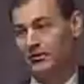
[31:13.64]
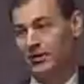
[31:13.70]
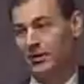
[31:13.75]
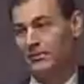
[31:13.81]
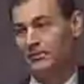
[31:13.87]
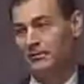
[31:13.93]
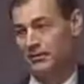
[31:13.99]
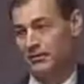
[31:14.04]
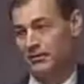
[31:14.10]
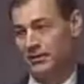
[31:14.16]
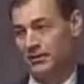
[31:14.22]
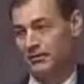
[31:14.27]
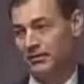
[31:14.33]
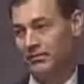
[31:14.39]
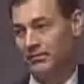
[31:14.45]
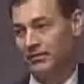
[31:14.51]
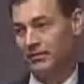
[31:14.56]
come to
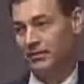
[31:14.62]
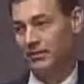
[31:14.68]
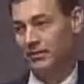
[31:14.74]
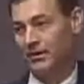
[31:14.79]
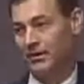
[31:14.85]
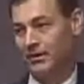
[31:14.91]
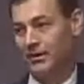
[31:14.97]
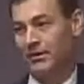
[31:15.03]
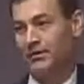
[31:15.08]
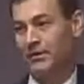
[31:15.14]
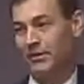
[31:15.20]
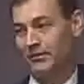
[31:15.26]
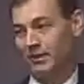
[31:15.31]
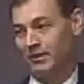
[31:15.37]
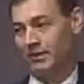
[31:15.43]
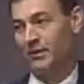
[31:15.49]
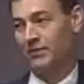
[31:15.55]
us end up
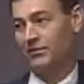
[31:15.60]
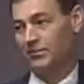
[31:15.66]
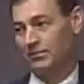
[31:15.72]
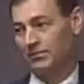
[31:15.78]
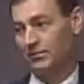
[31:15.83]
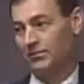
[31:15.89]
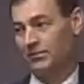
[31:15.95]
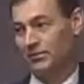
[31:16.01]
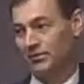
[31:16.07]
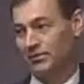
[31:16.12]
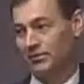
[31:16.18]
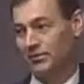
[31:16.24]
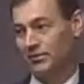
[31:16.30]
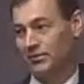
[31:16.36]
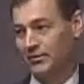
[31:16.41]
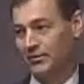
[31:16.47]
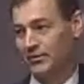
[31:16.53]
having a calcium score of
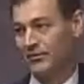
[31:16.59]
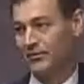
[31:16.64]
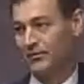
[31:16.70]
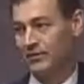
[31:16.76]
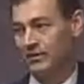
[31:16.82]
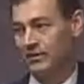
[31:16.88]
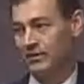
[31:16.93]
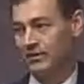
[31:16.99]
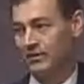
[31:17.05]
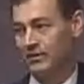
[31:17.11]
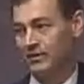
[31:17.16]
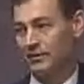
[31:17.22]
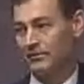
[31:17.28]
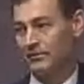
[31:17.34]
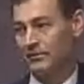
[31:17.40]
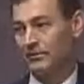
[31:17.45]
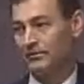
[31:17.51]
0. So
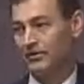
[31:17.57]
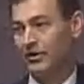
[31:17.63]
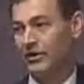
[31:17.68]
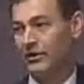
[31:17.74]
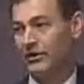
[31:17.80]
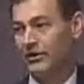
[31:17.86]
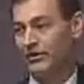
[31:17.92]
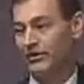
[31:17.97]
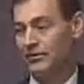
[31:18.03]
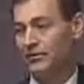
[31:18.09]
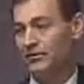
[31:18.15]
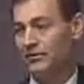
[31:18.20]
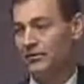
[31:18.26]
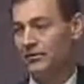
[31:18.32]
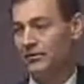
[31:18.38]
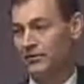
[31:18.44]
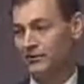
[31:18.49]
it can be very
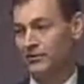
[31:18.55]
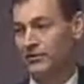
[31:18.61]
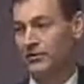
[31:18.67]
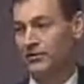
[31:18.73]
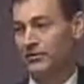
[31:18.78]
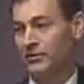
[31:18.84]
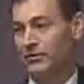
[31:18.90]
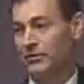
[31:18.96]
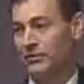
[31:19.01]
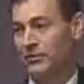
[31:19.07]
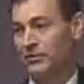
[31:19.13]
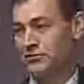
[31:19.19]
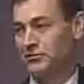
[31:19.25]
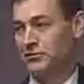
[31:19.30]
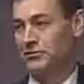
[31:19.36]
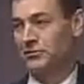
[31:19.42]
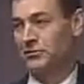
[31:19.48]
useful to
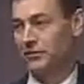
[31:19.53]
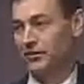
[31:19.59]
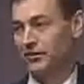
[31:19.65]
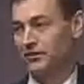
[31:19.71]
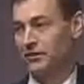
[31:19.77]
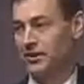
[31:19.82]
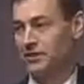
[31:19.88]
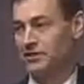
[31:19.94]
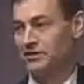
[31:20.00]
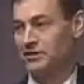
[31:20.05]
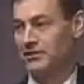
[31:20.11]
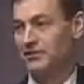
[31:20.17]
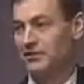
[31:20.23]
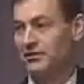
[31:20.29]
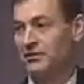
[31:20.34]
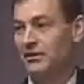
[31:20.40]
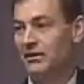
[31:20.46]
reassure those
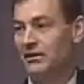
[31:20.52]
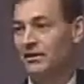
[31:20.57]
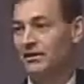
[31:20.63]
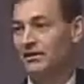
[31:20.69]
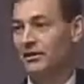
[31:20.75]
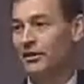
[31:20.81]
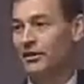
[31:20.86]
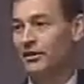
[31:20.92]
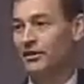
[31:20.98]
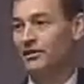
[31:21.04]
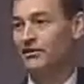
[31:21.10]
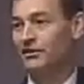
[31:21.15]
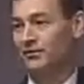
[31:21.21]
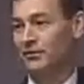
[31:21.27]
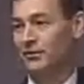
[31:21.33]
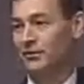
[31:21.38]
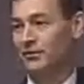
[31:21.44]
patients, very
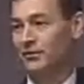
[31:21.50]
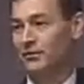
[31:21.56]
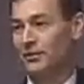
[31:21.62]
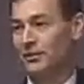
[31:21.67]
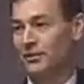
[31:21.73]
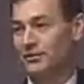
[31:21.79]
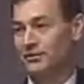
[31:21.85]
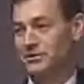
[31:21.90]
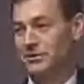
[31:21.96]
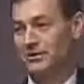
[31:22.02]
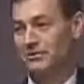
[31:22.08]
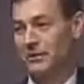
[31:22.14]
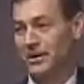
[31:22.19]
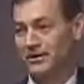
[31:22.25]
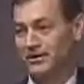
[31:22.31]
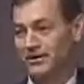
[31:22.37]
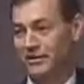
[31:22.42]
useful to reassure
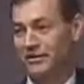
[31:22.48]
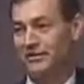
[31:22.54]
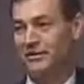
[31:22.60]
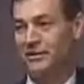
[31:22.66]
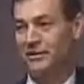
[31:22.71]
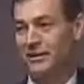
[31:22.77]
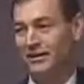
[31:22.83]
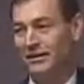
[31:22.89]
patients,